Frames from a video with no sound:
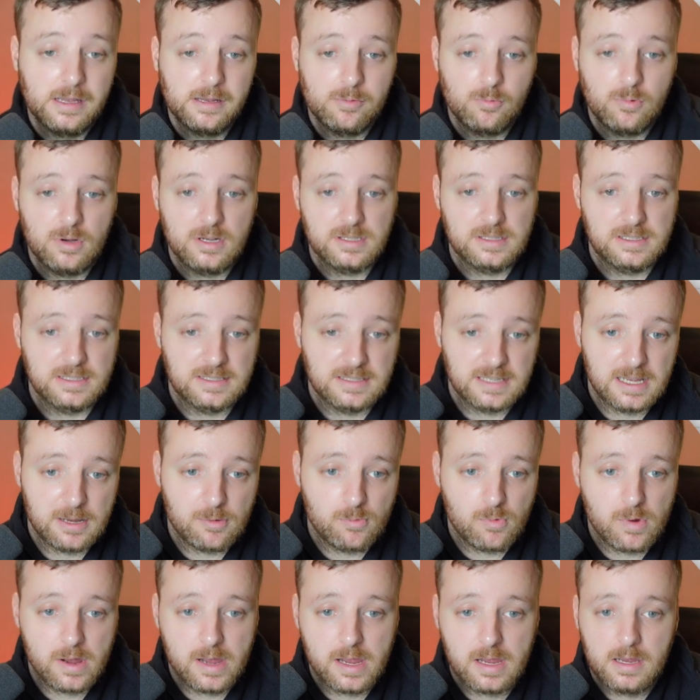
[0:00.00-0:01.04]
Works the same
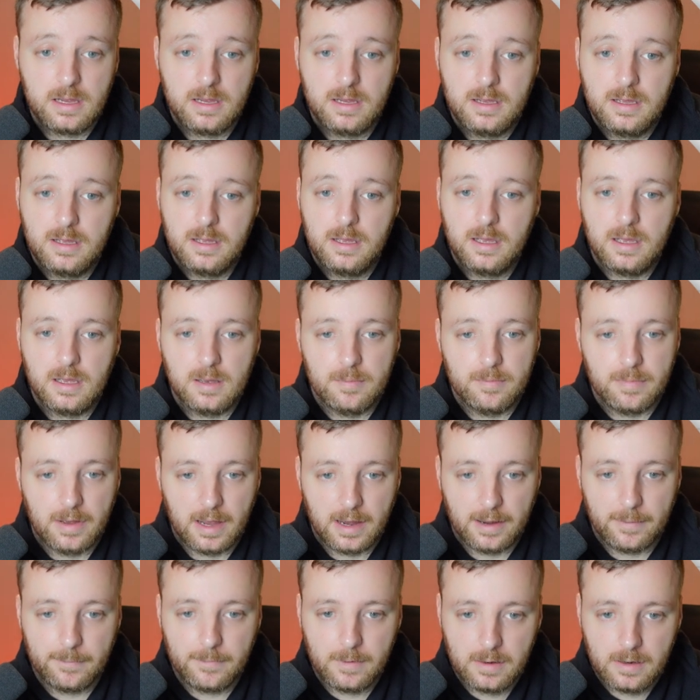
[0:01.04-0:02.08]
way.
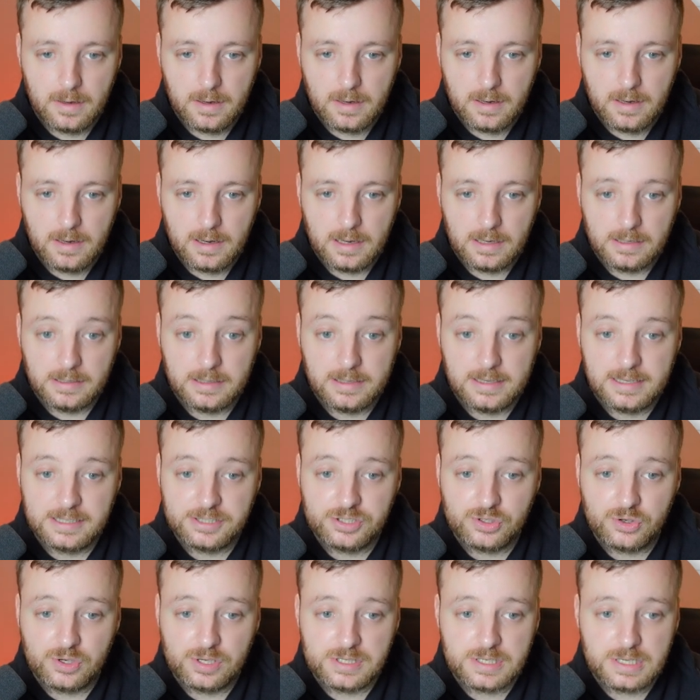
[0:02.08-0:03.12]
Bang. And then as
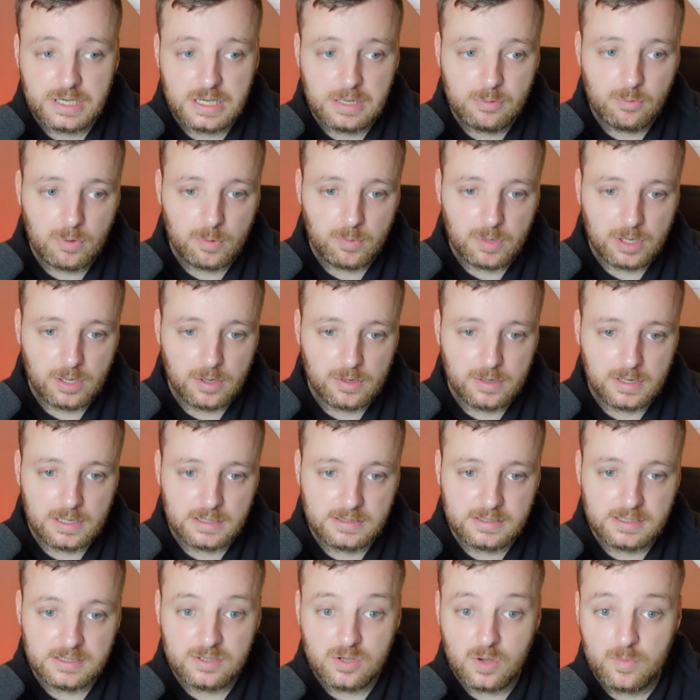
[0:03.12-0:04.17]
you can see, when we go down
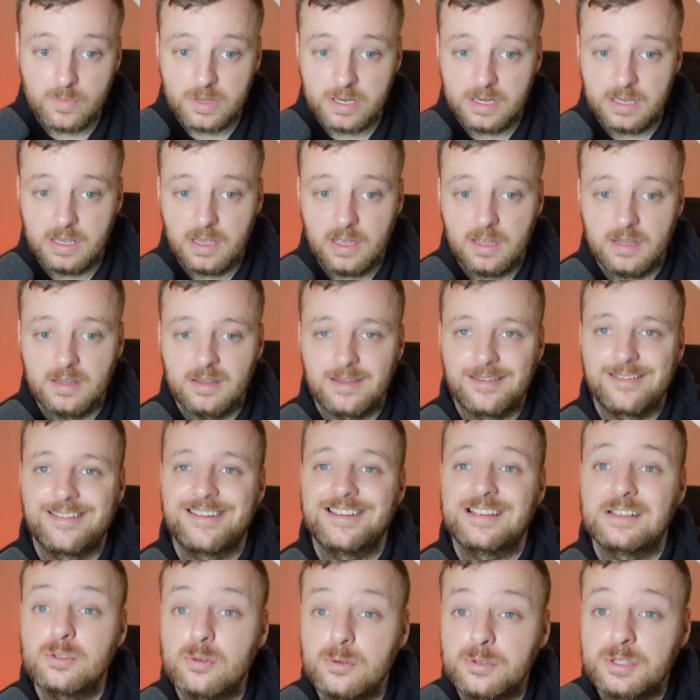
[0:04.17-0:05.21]
to Tom at the end,
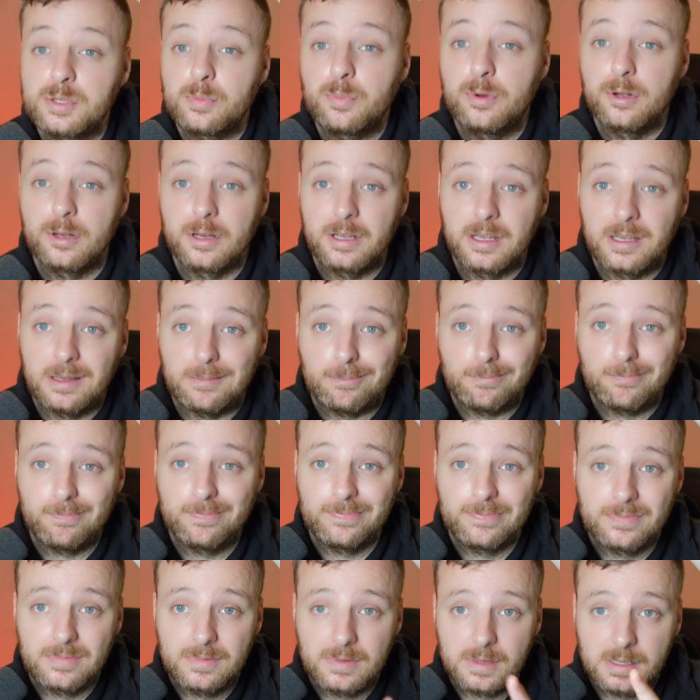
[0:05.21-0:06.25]
also put it in.
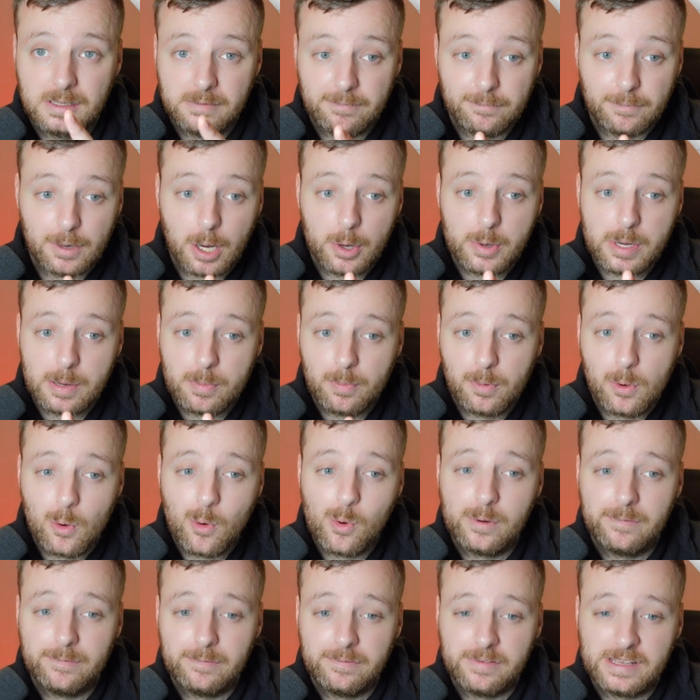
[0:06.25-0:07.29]
Very
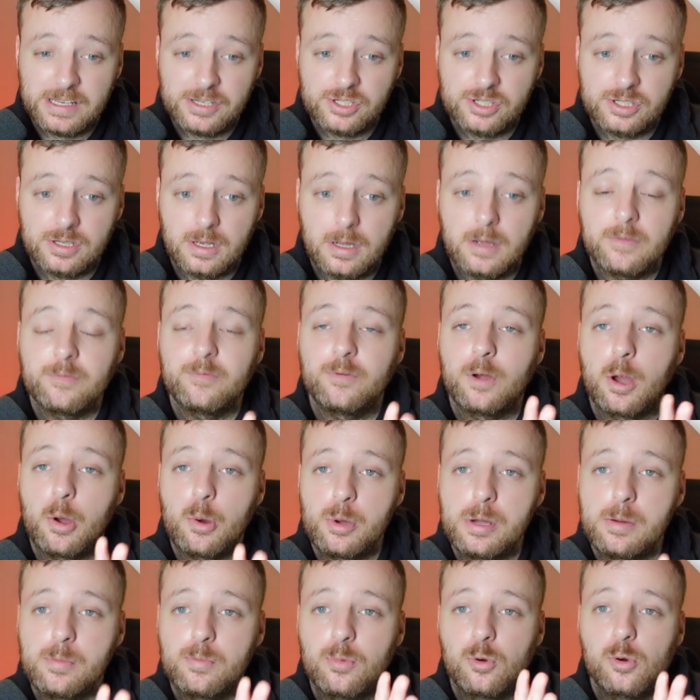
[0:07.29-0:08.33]
important feature,
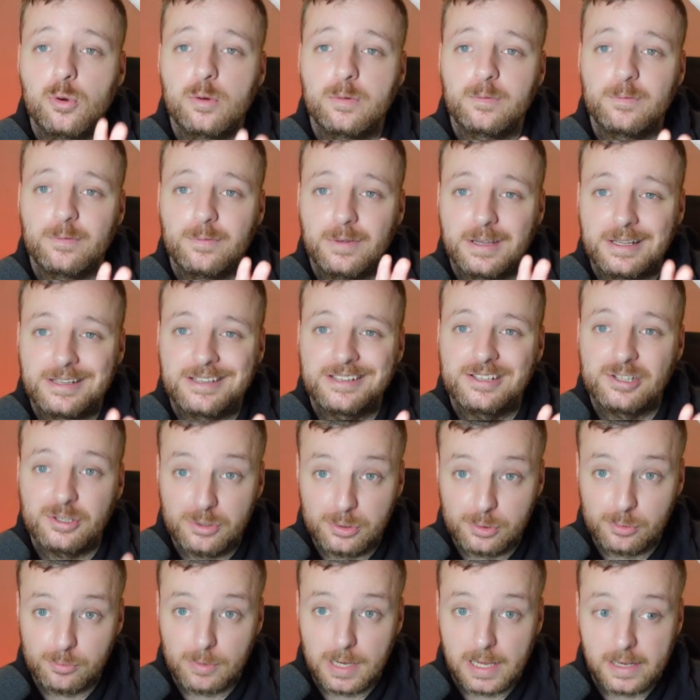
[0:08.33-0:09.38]
very important thing that you
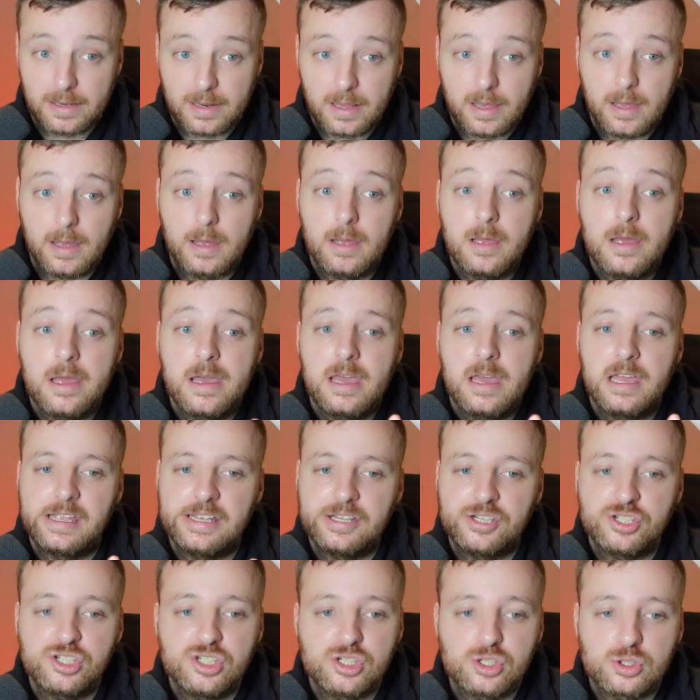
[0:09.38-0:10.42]
do right there.
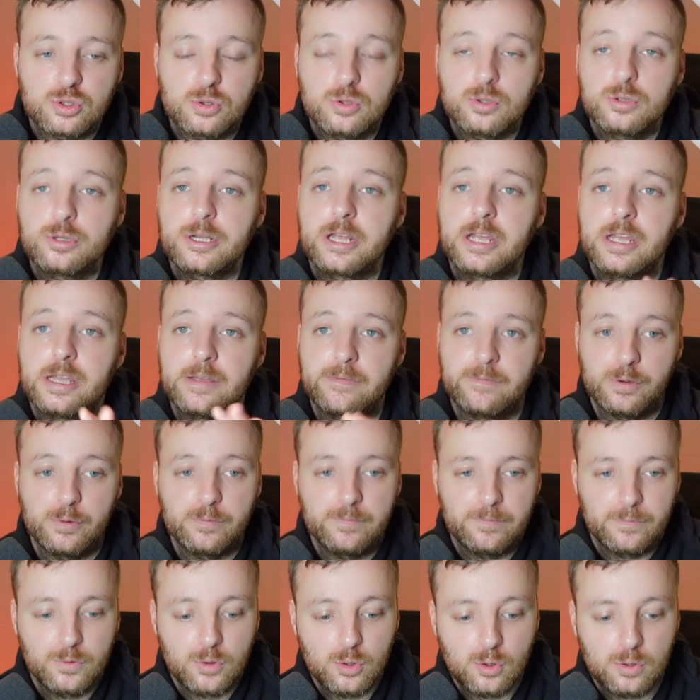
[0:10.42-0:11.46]
Ensure that if
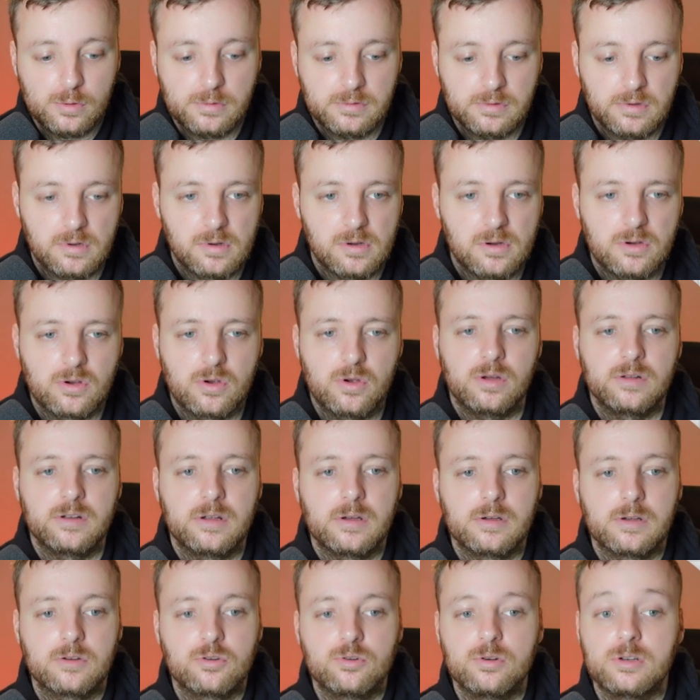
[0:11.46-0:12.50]
you've not
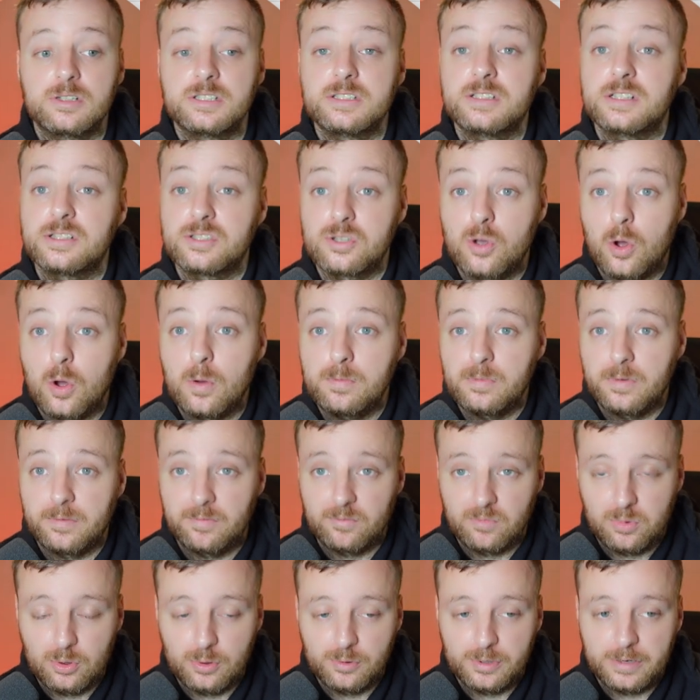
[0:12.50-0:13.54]
gone across the top
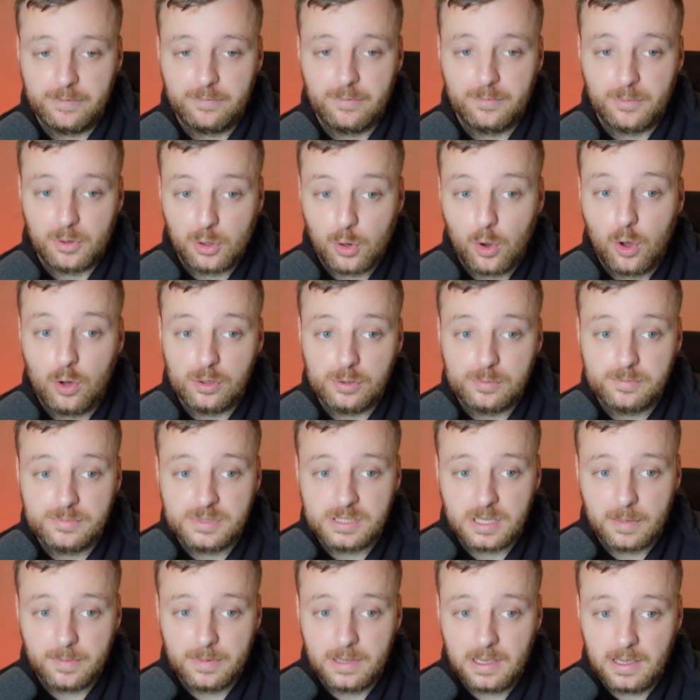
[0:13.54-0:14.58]
and pulled it from the columns
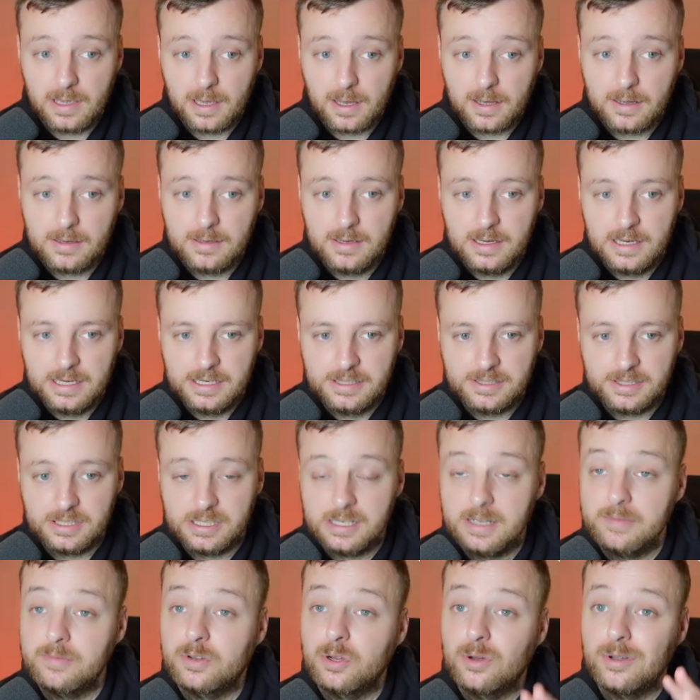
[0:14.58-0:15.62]
up here, so you
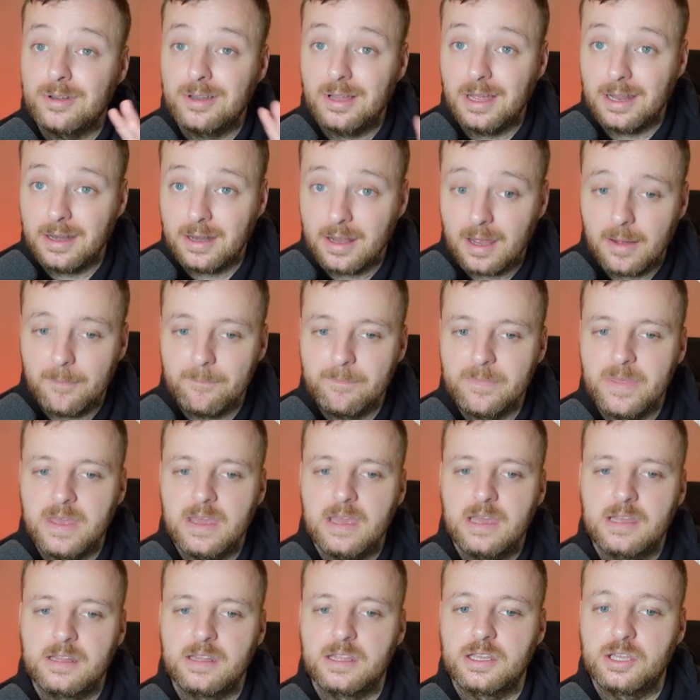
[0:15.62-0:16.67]
haven't gone like that,
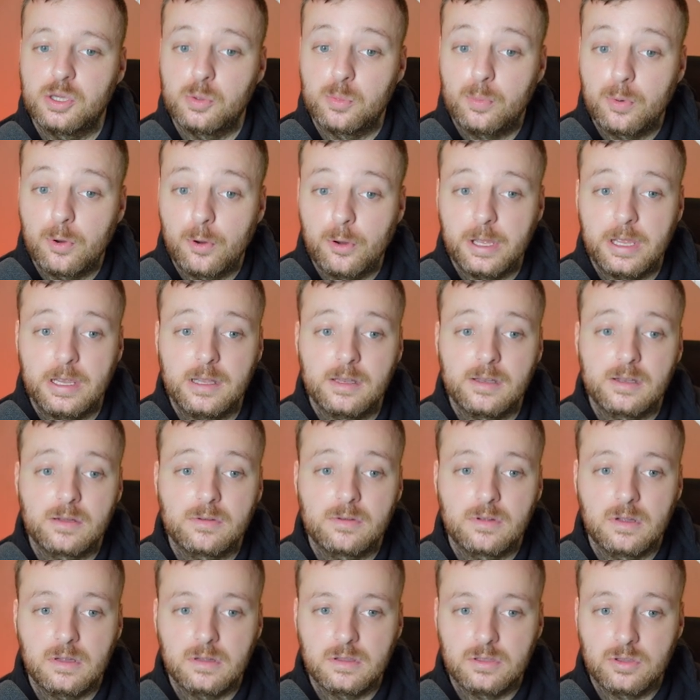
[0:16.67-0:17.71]
that you put in
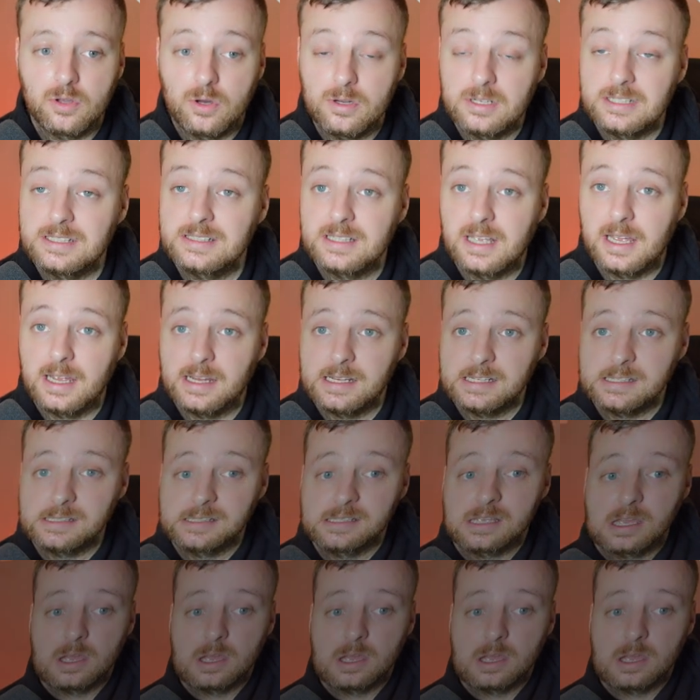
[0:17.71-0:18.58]
the dollar signs.